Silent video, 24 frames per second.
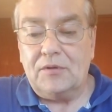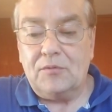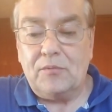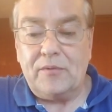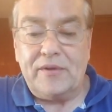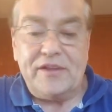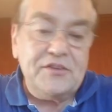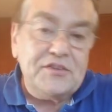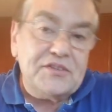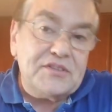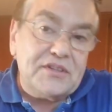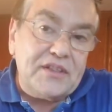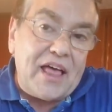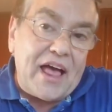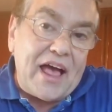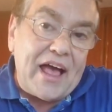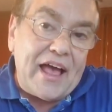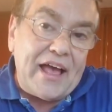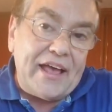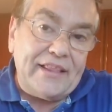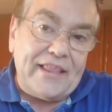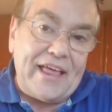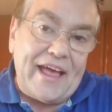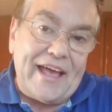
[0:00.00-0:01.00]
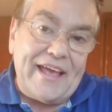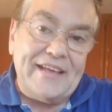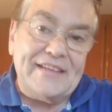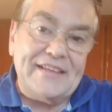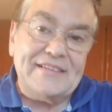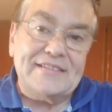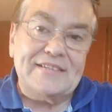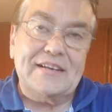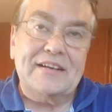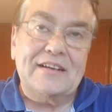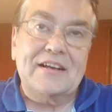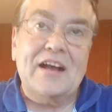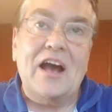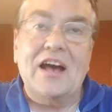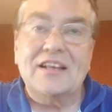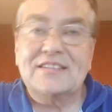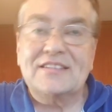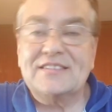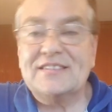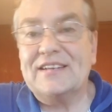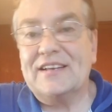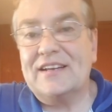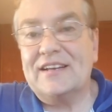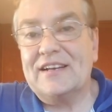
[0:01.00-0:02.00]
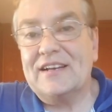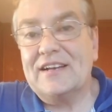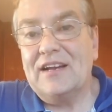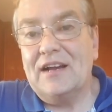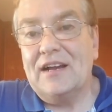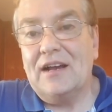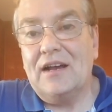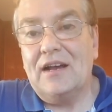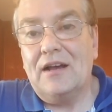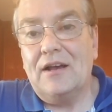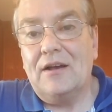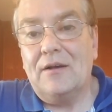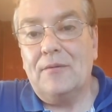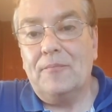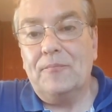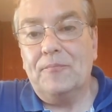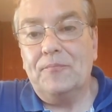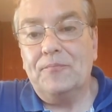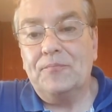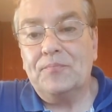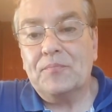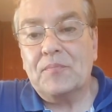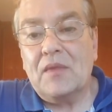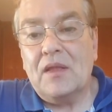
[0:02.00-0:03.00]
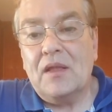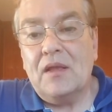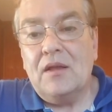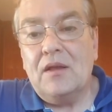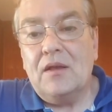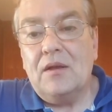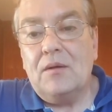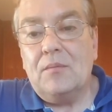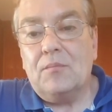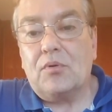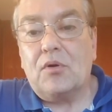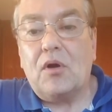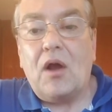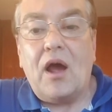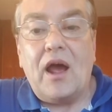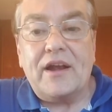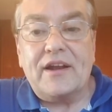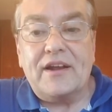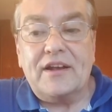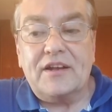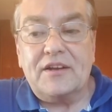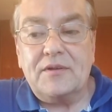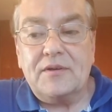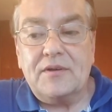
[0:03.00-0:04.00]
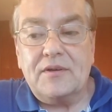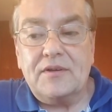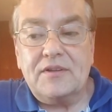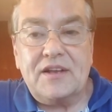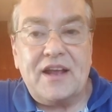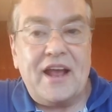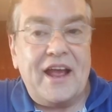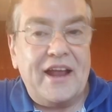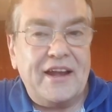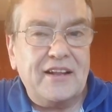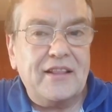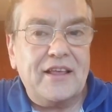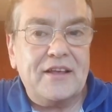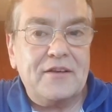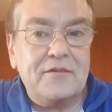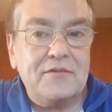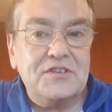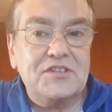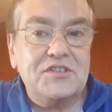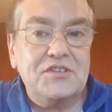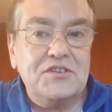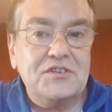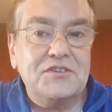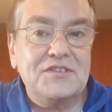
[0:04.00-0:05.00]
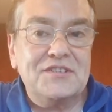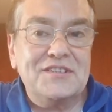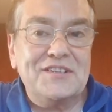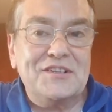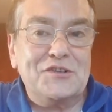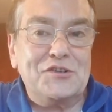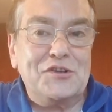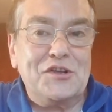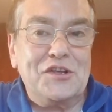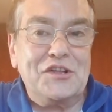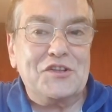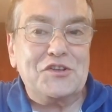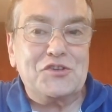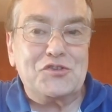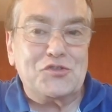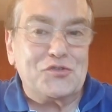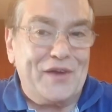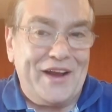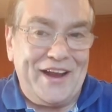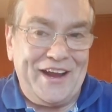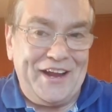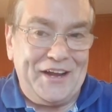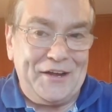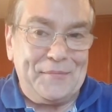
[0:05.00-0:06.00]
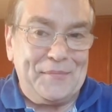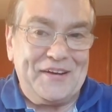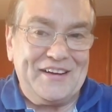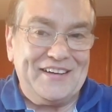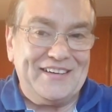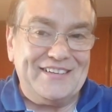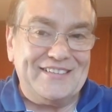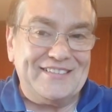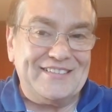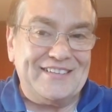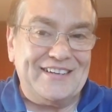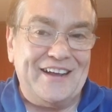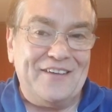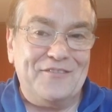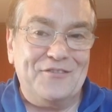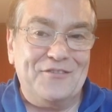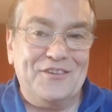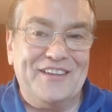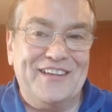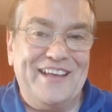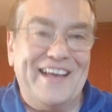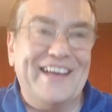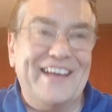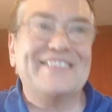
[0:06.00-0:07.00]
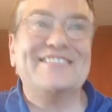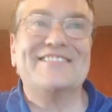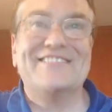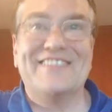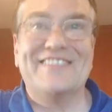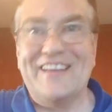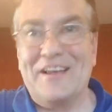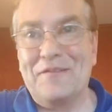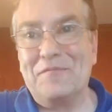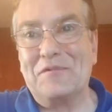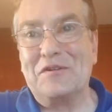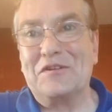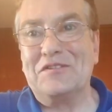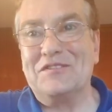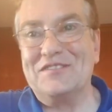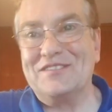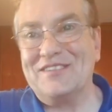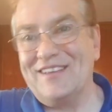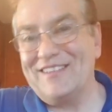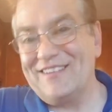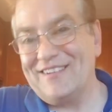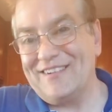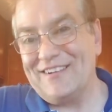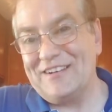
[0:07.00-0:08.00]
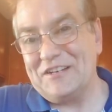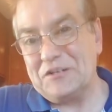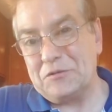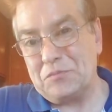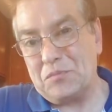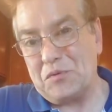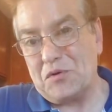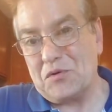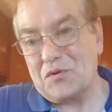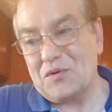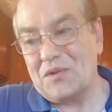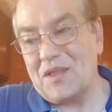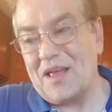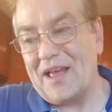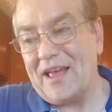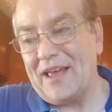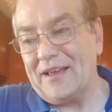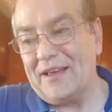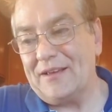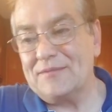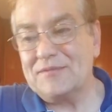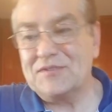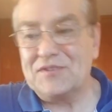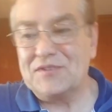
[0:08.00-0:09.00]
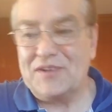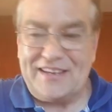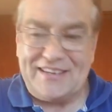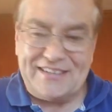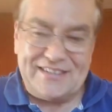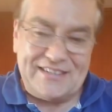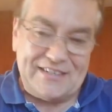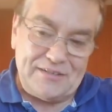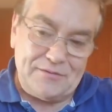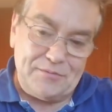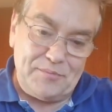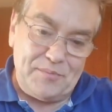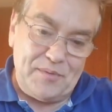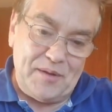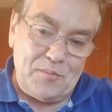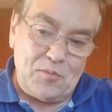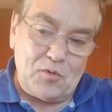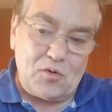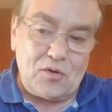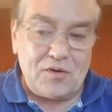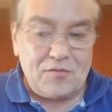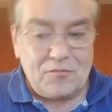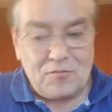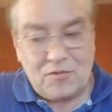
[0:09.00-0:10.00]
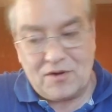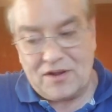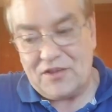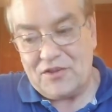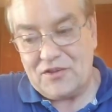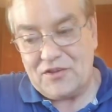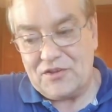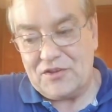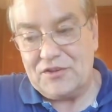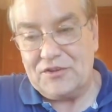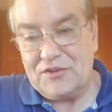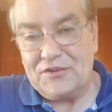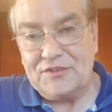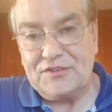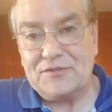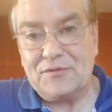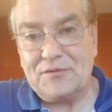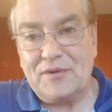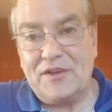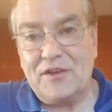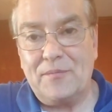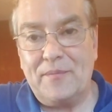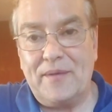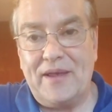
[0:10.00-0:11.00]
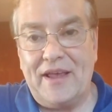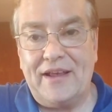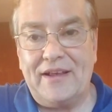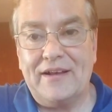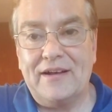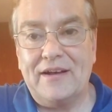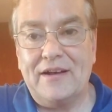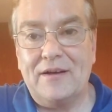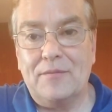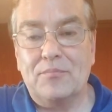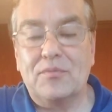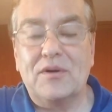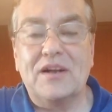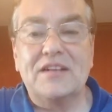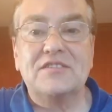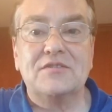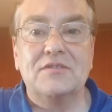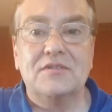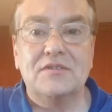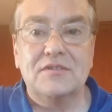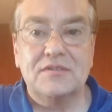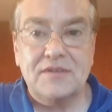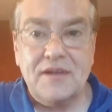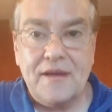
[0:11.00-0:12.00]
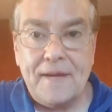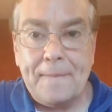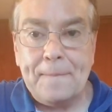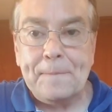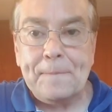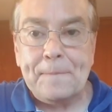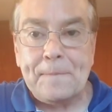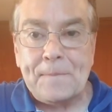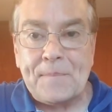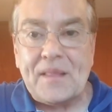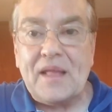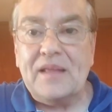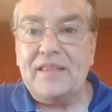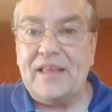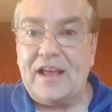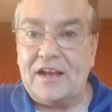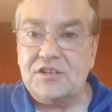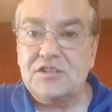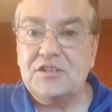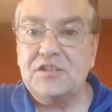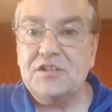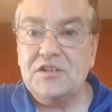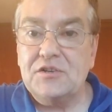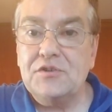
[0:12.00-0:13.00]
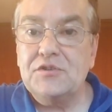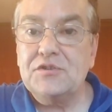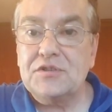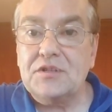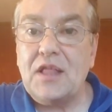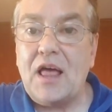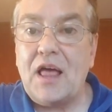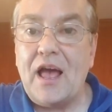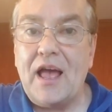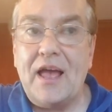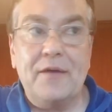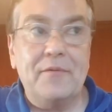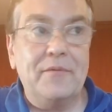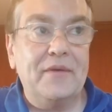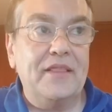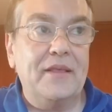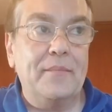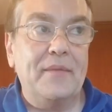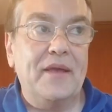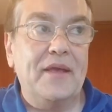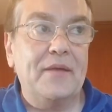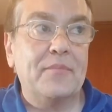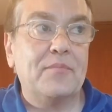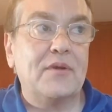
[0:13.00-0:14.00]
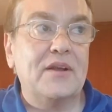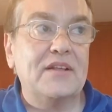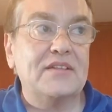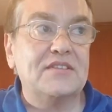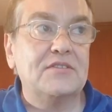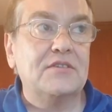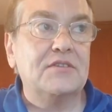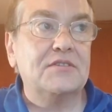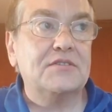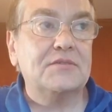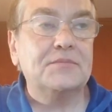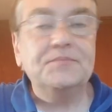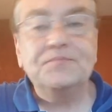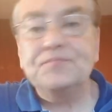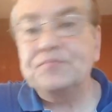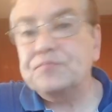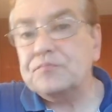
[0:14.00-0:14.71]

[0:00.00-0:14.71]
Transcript: We use lye. Lye is a caustic product, kind of like what you use in the drain, but it doesn't have all the extra chemicals on there. It is pure lye. So I guess it would be more of what you use when you make pretzels. They actually use lye when they make pretzels.